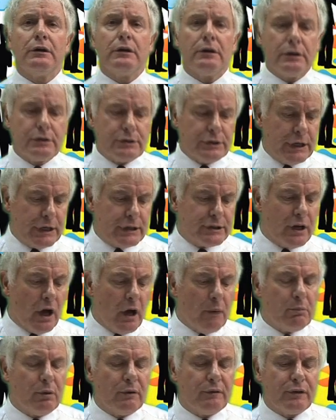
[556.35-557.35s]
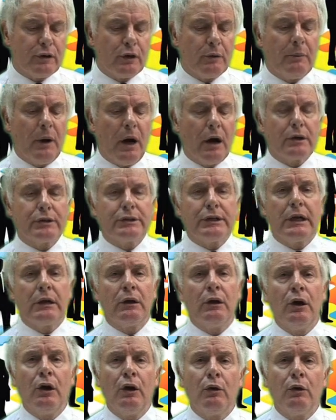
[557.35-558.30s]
as an example for good marketing